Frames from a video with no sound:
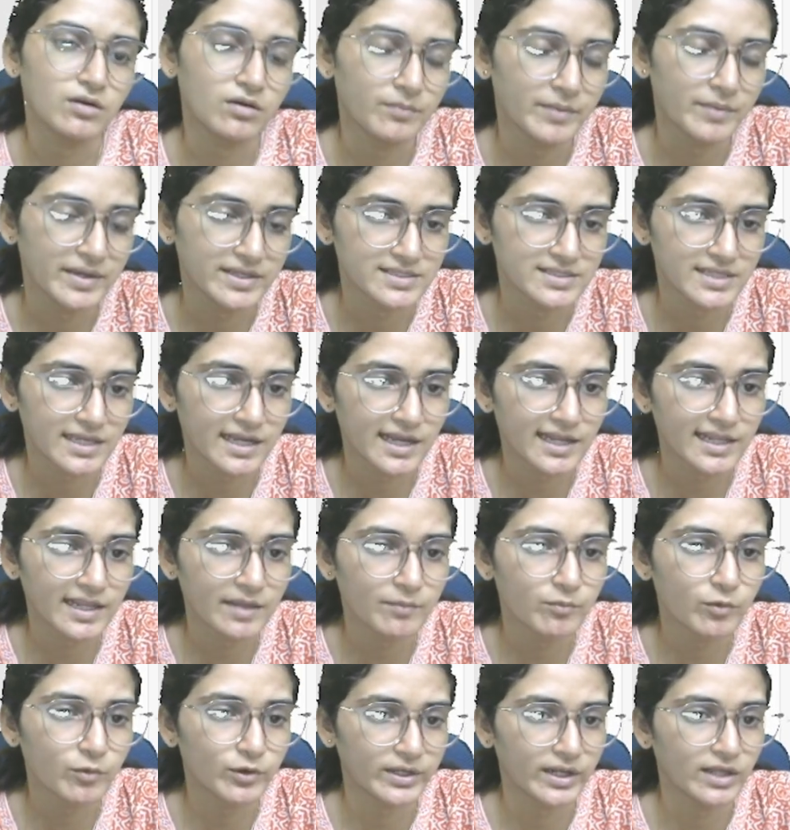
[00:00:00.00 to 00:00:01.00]
basically
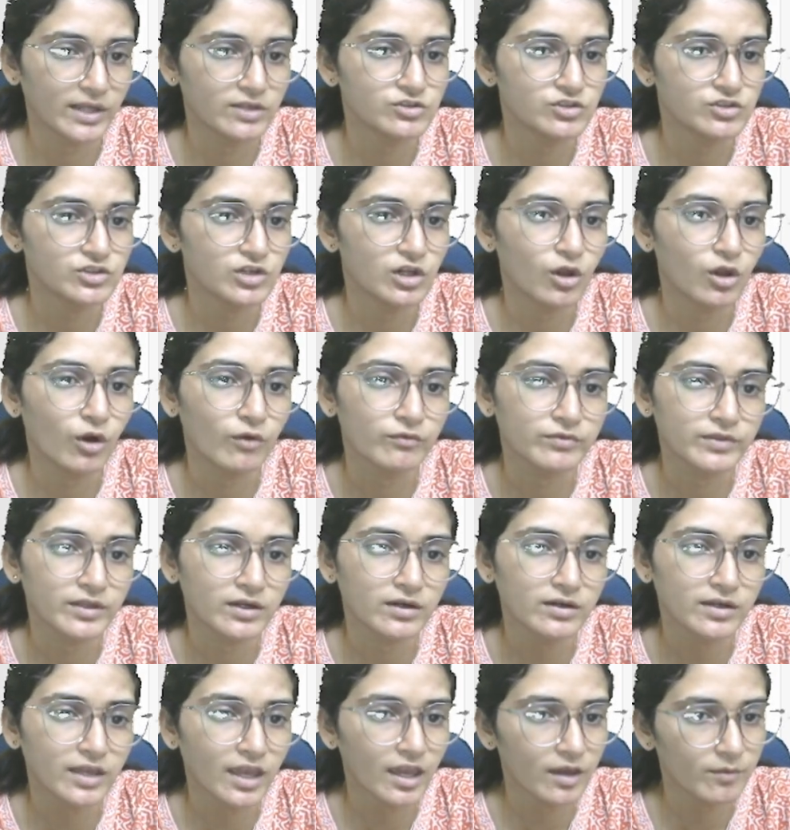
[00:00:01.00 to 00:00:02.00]
potential of
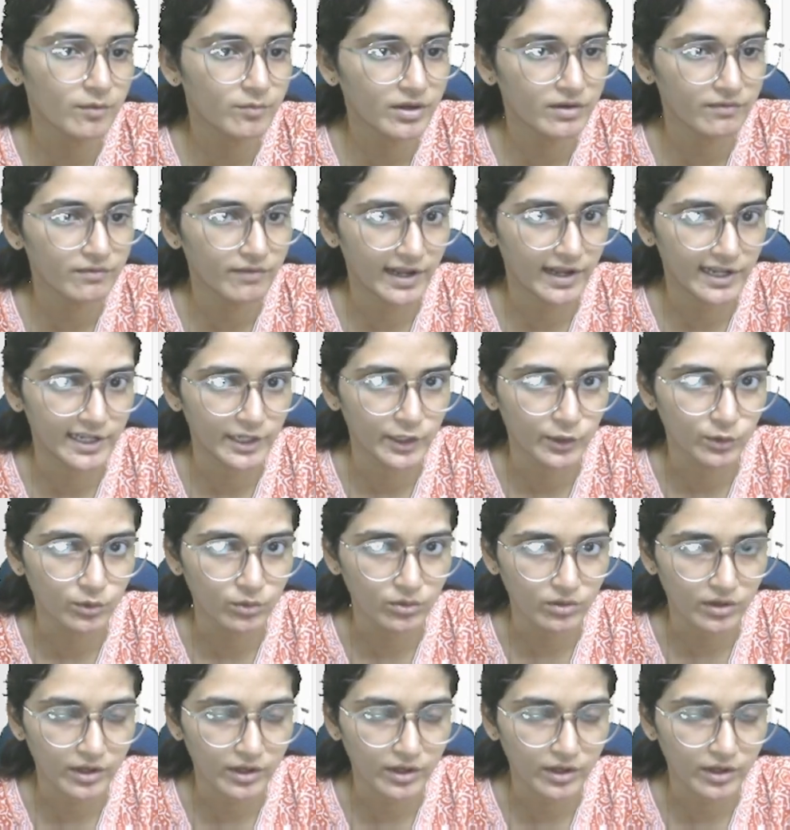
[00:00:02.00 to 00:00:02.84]
the Kb value.